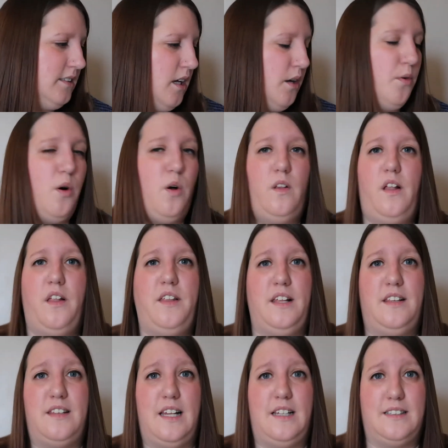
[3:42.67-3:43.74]
So all of
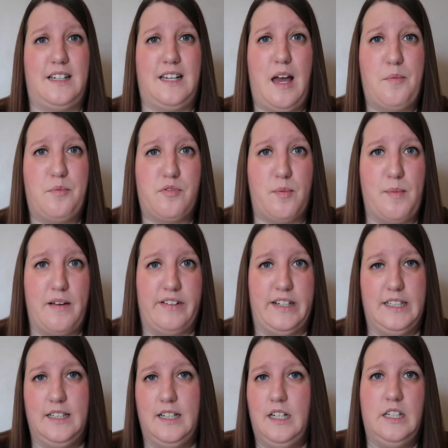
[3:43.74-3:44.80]
these things I kept from
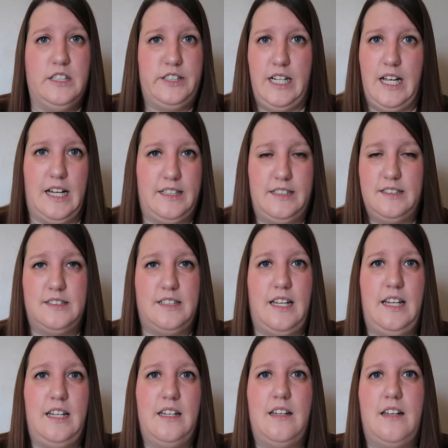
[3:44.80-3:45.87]
Erin. She hadn't
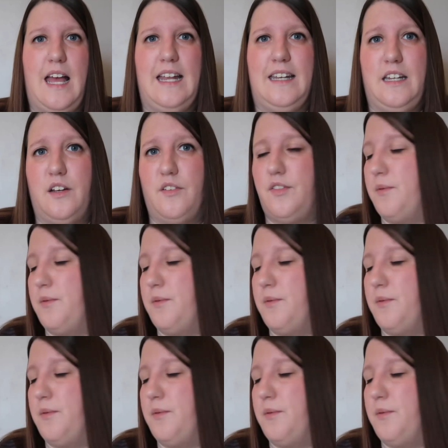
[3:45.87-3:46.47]
seen any of